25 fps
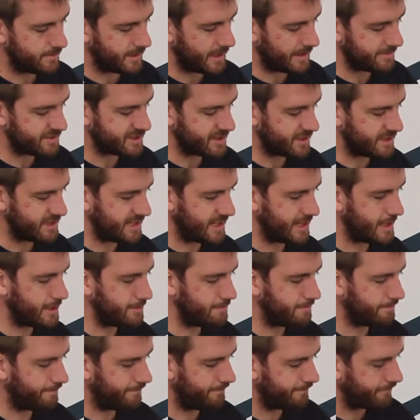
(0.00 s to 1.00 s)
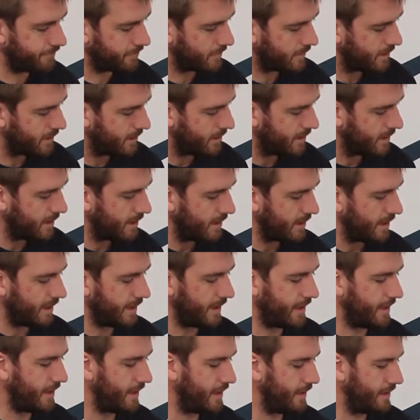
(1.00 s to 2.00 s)
upside down,
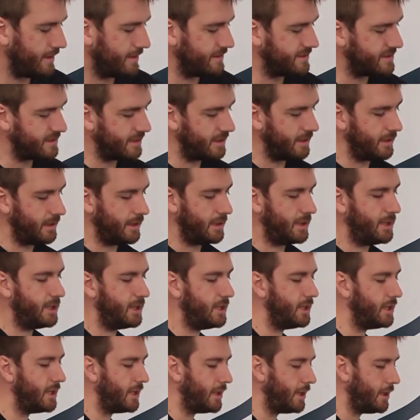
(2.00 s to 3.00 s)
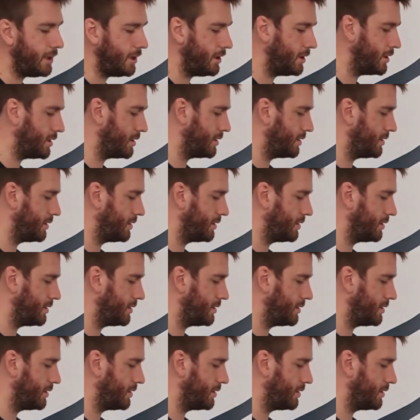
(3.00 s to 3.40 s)
and in here